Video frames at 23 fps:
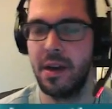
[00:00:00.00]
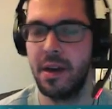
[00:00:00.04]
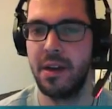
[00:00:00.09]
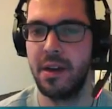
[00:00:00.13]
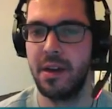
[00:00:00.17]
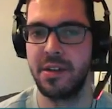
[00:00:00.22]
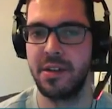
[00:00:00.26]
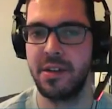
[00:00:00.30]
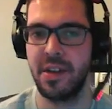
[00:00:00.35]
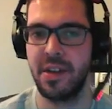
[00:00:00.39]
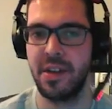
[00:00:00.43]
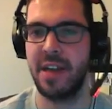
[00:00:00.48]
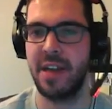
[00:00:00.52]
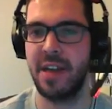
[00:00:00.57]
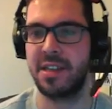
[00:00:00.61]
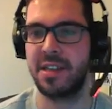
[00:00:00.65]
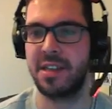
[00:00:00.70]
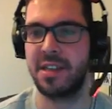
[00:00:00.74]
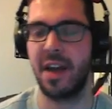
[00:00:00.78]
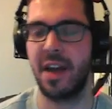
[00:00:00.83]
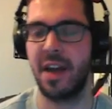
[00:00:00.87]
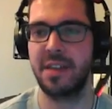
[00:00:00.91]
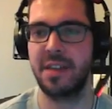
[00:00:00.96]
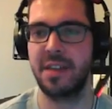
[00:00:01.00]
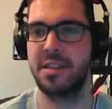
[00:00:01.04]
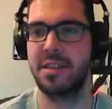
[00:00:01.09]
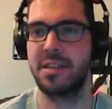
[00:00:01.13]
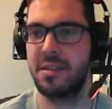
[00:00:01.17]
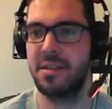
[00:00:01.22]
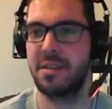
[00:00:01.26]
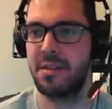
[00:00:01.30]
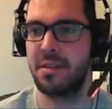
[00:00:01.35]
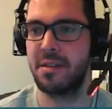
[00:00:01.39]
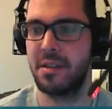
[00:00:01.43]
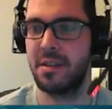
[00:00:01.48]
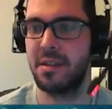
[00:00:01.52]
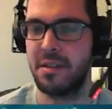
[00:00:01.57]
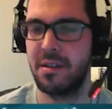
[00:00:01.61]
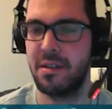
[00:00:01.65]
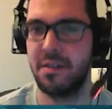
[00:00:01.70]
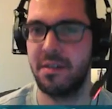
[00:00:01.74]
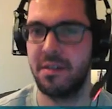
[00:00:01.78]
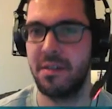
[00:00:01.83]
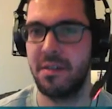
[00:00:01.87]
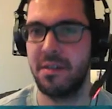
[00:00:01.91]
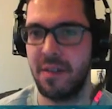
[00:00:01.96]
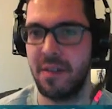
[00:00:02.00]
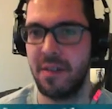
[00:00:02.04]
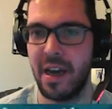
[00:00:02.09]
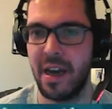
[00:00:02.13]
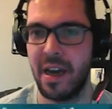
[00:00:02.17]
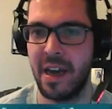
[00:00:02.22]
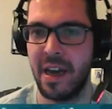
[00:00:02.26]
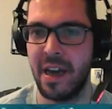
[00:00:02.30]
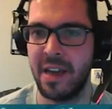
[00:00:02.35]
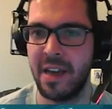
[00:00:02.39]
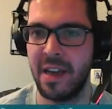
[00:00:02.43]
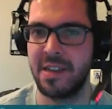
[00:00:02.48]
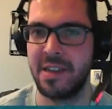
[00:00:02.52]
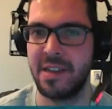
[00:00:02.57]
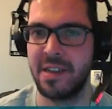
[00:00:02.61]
So that sucks. And